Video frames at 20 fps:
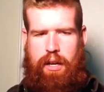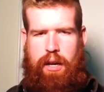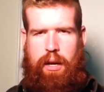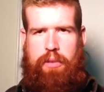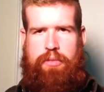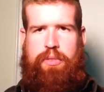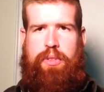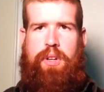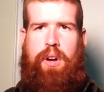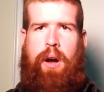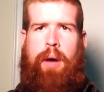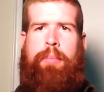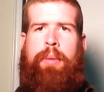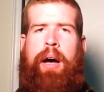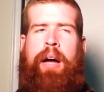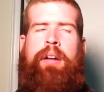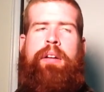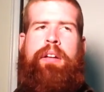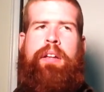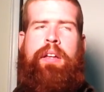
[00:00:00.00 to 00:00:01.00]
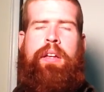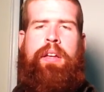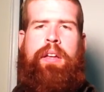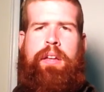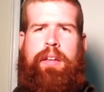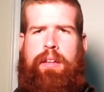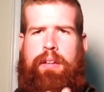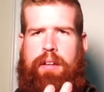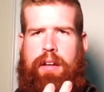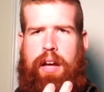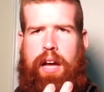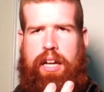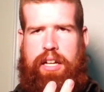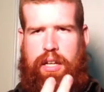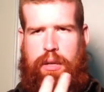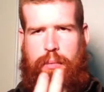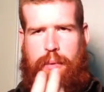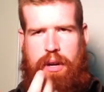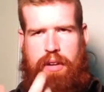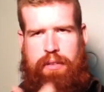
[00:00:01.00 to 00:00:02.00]
for combat, I
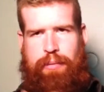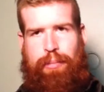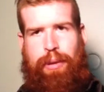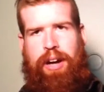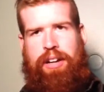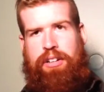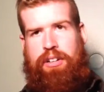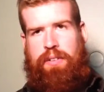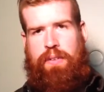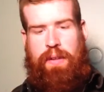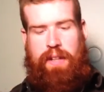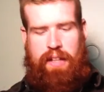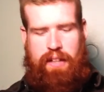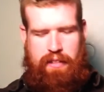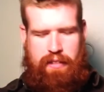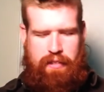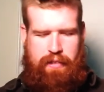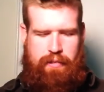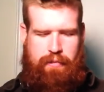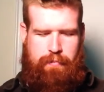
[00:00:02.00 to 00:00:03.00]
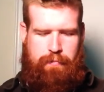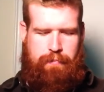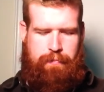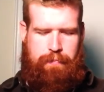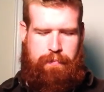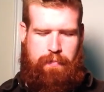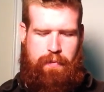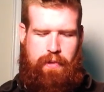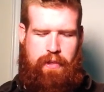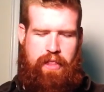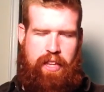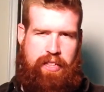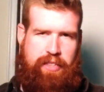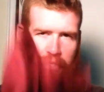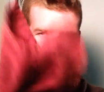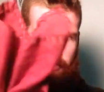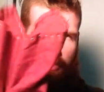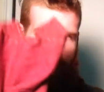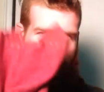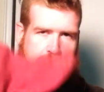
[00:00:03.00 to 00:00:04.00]
could wear them underneath
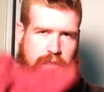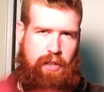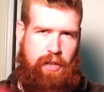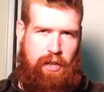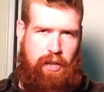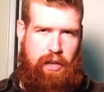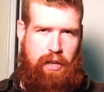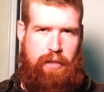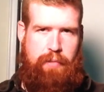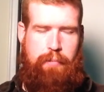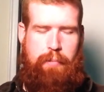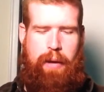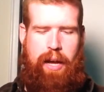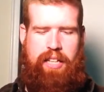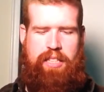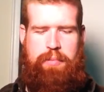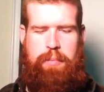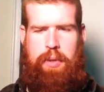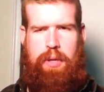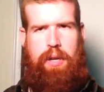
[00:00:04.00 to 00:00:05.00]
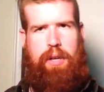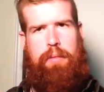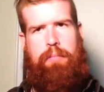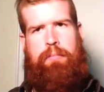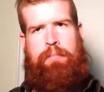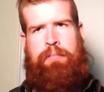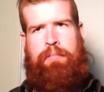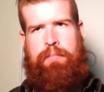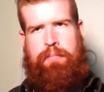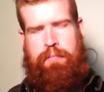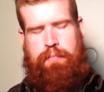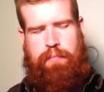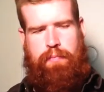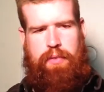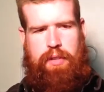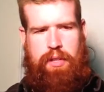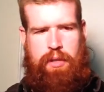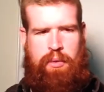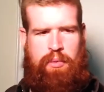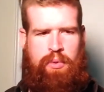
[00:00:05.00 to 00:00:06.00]
this, as per
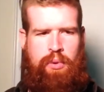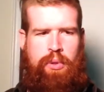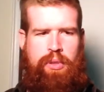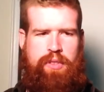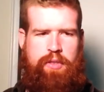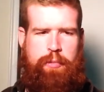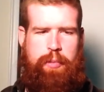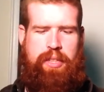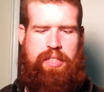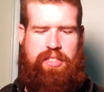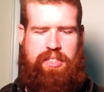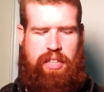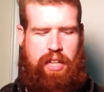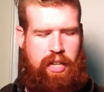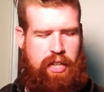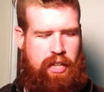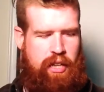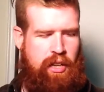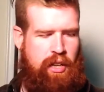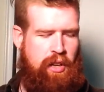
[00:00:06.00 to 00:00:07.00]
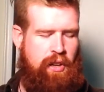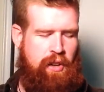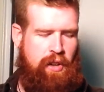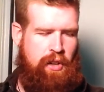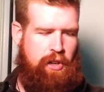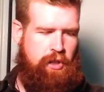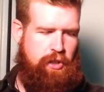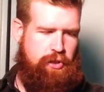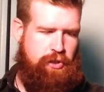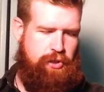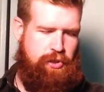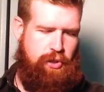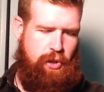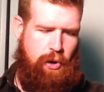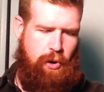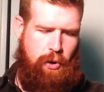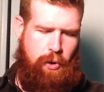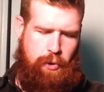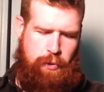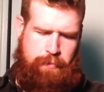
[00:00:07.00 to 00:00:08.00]
the new rules for my society.
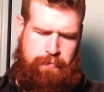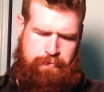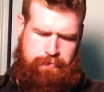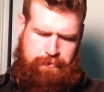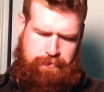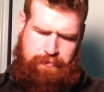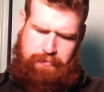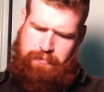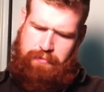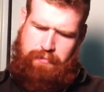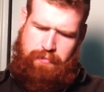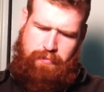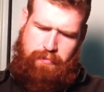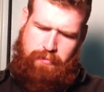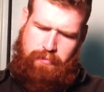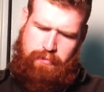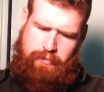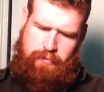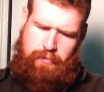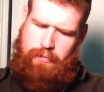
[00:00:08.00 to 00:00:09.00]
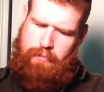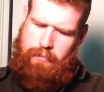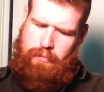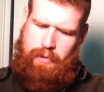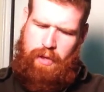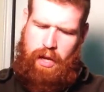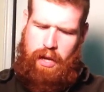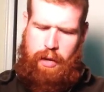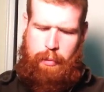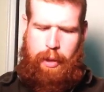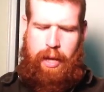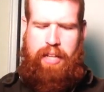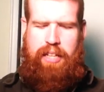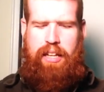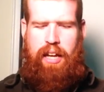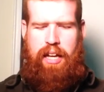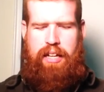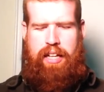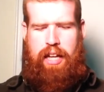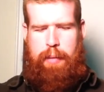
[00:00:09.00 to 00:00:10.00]
So
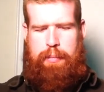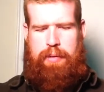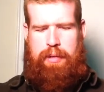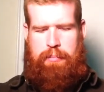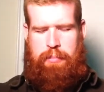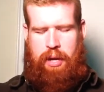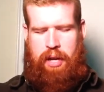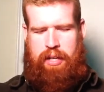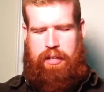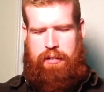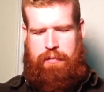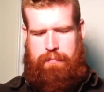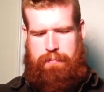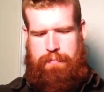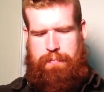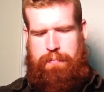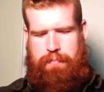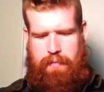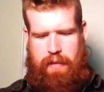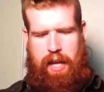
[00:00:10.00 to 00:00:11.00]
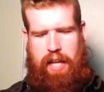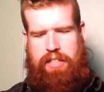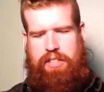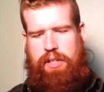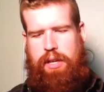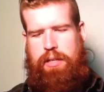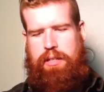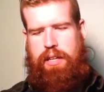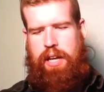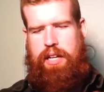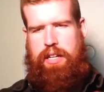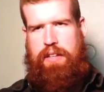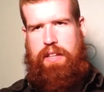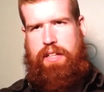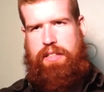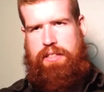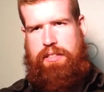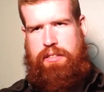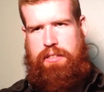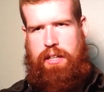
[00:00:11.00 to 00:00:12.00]
I kept in mind that, so I did
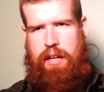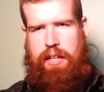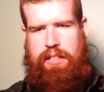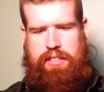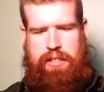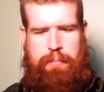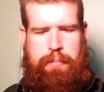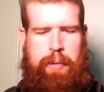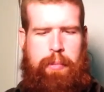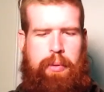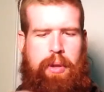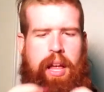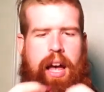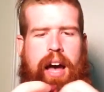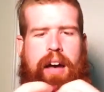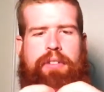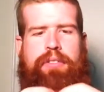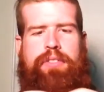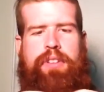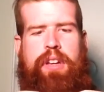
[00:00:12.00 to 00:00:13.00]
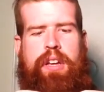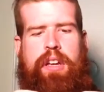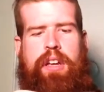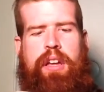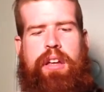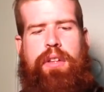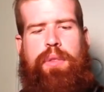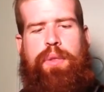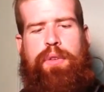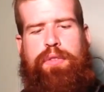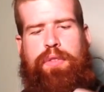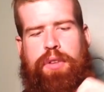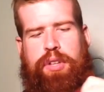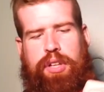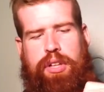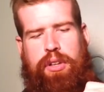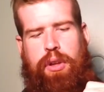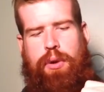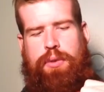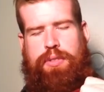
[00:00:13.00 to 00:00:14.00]
this. Some people have the fully
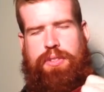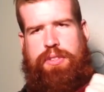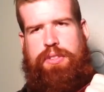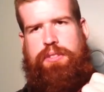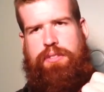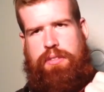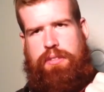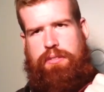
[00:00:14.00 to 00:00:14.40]
closed